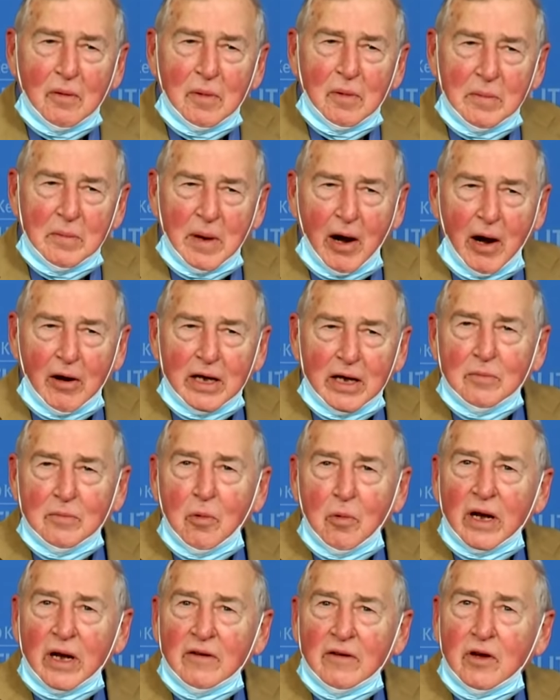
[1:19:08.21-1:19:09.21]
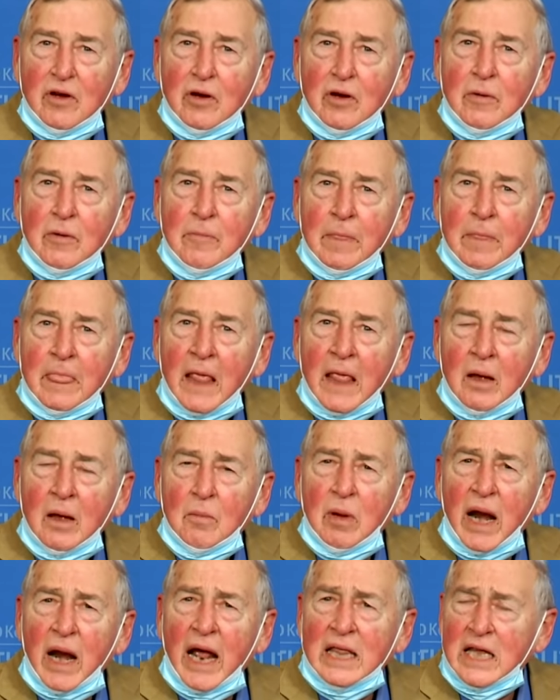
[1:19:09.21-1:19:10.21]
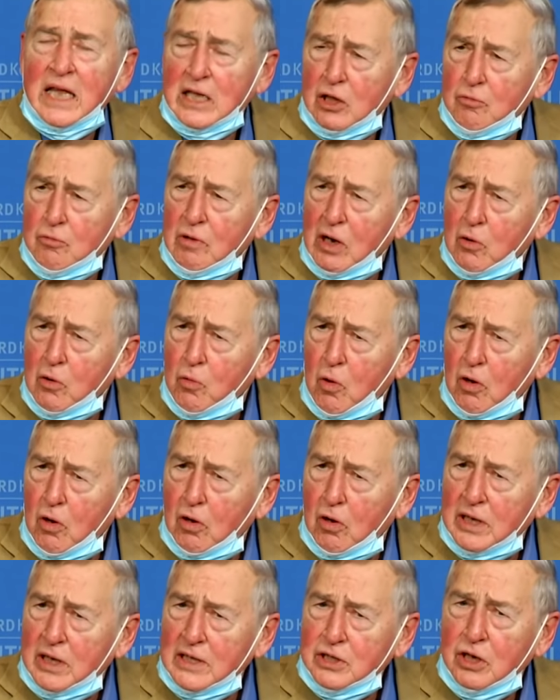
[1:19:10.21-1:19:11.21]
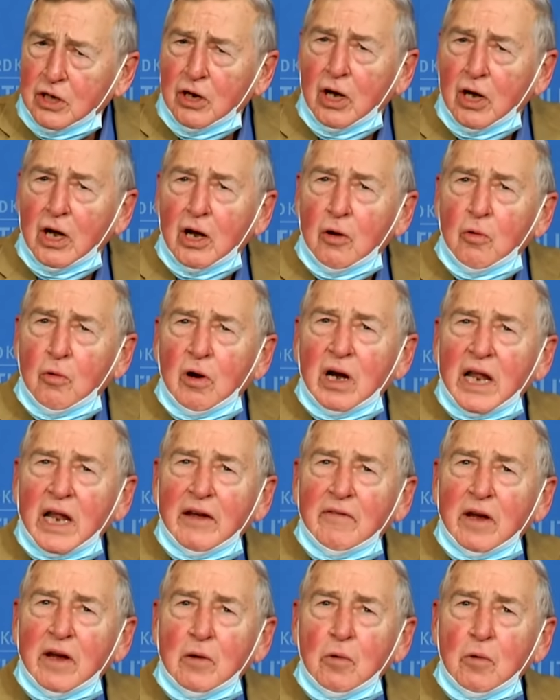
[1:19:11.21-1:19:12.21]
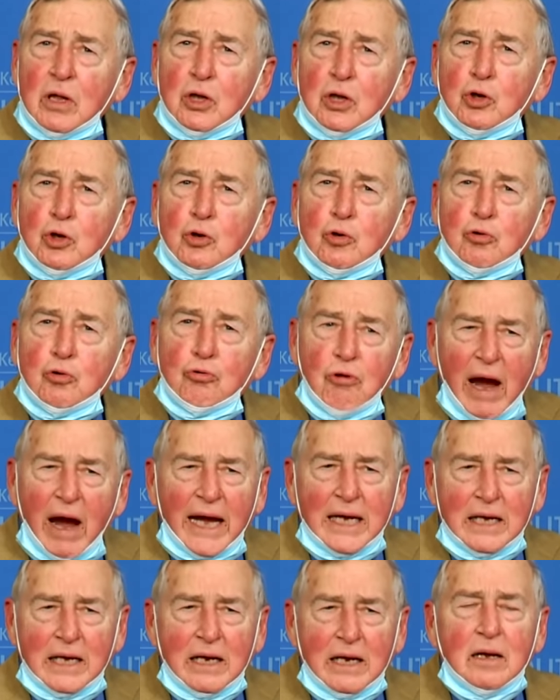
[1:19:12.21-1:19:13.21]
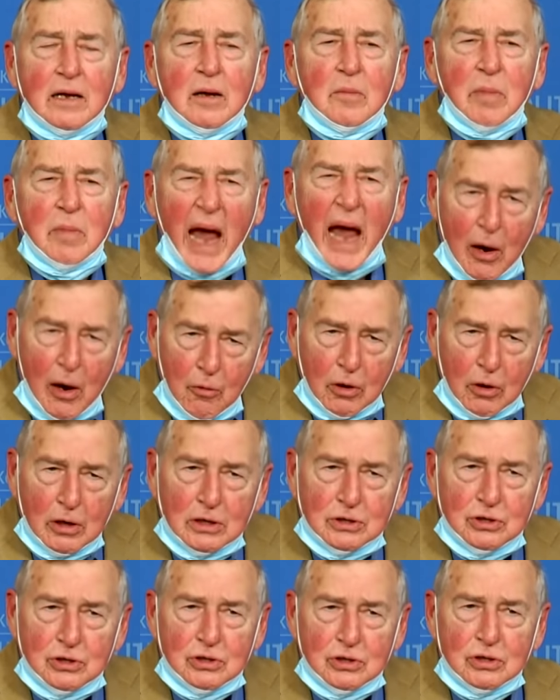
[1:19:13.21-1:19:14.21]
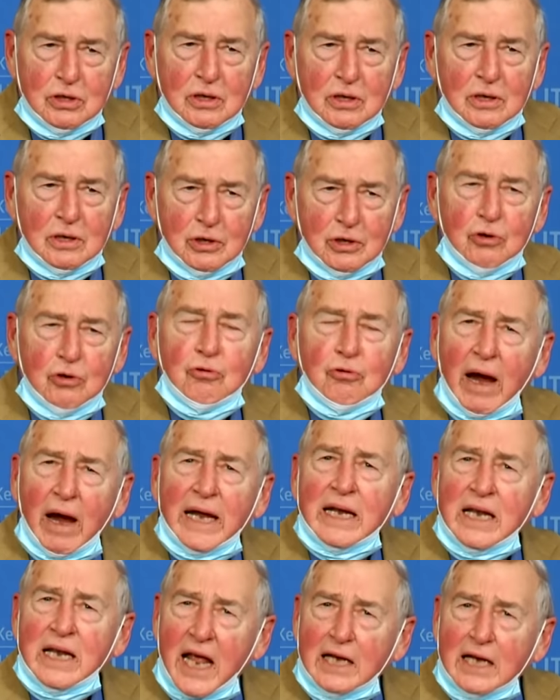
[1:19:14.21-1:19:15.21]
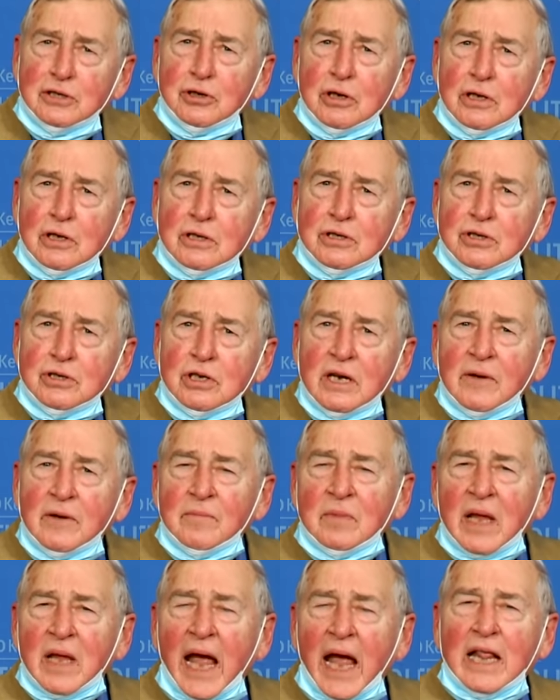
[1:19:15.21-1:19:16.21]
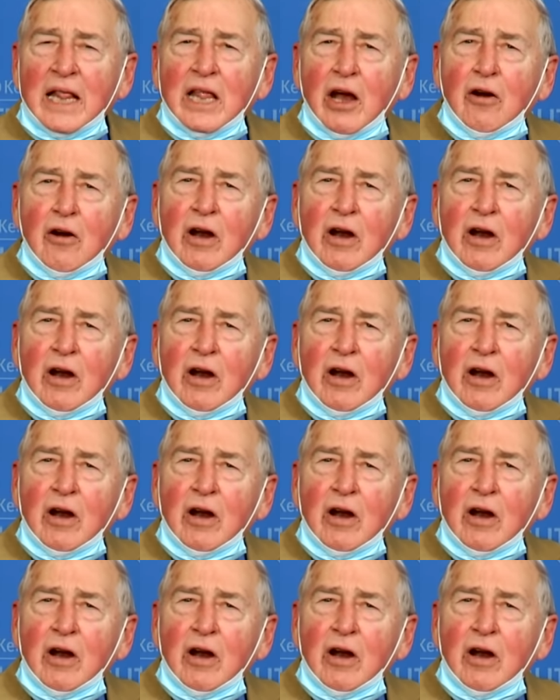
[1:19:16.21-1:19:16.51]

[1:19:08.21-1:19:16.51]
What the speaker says: But I think the real world is we're living with two great powers, two great nations, and they're going to either find a way